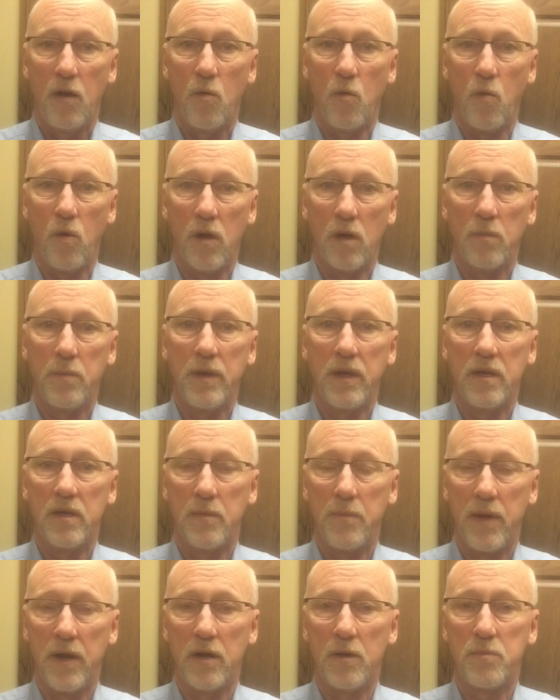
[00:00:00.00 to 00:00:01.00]
we'll be in
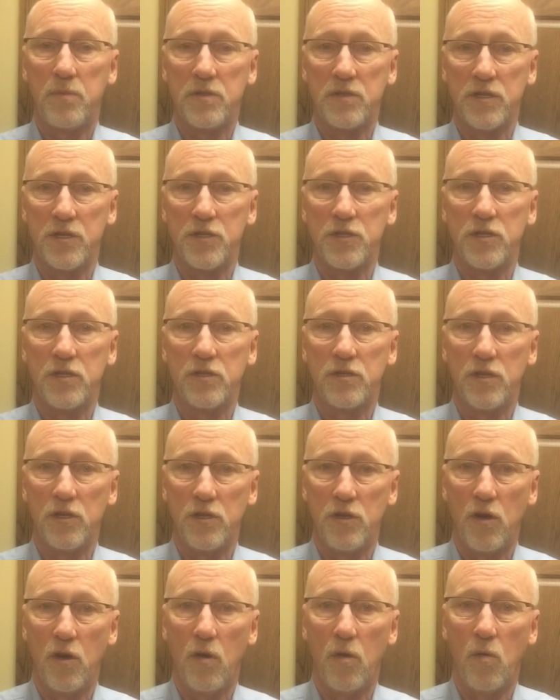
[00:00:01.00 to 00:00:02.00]
a better position to
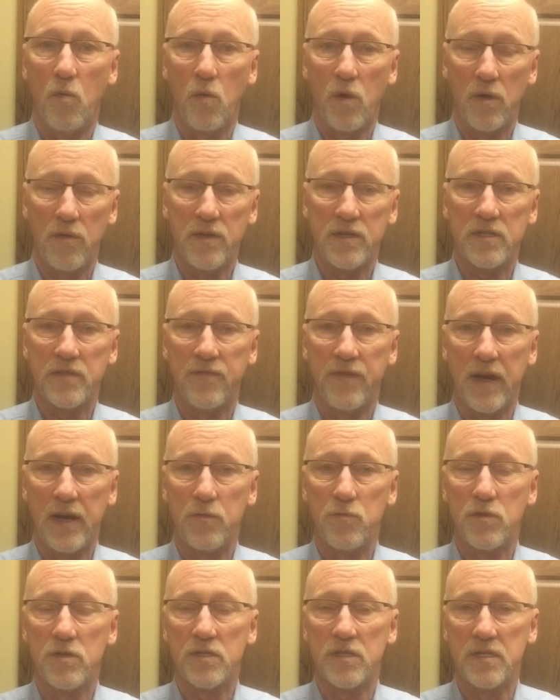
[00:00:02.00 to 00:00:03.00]
know where this
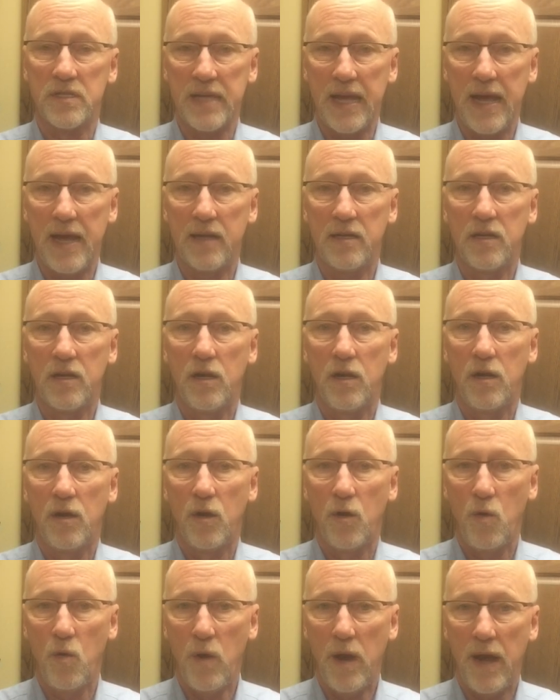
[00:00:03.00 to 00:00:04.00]
virus is at,
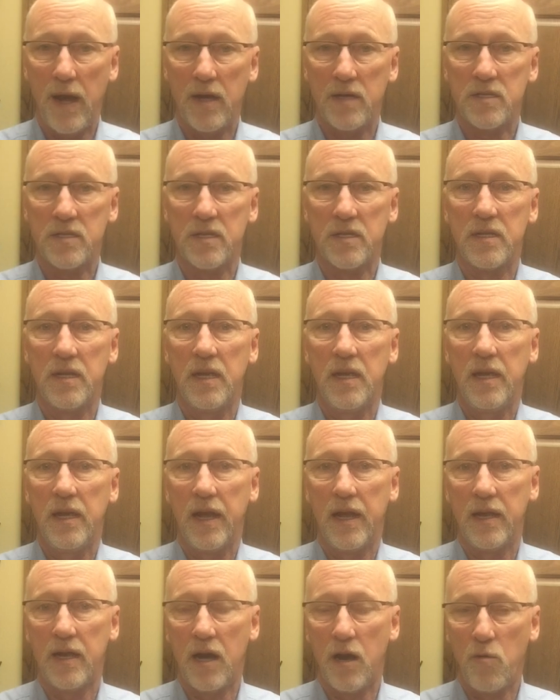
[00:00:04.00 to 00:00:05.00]
who has it,
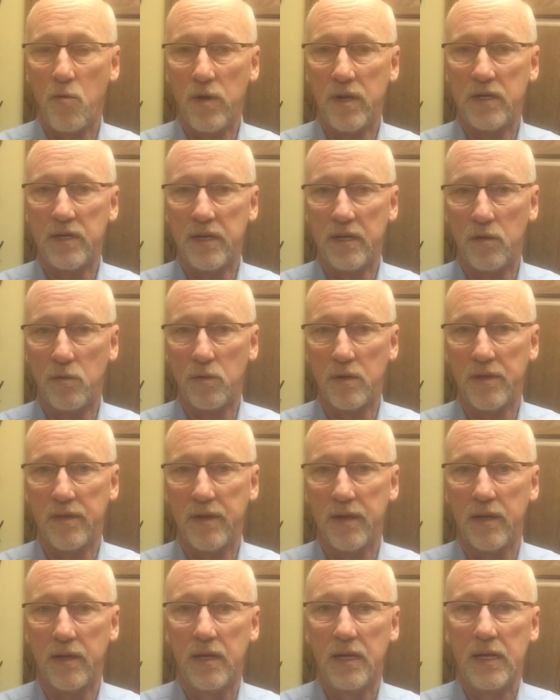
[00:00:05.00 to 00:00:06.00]
and how we deal with
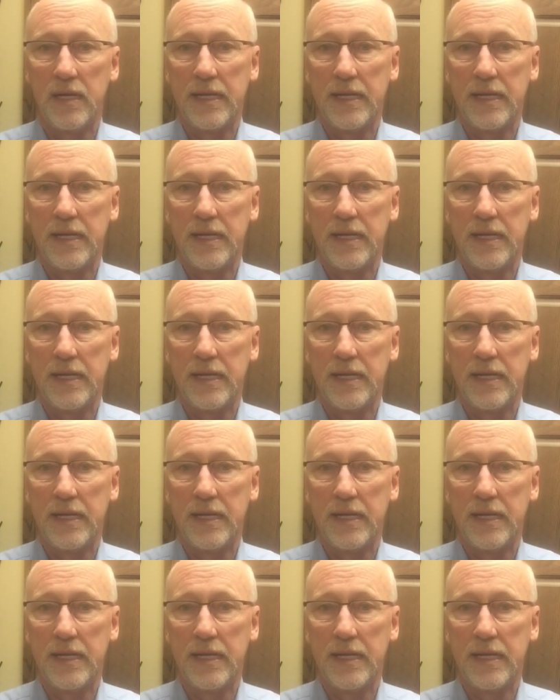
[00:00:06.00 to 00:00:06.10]
it.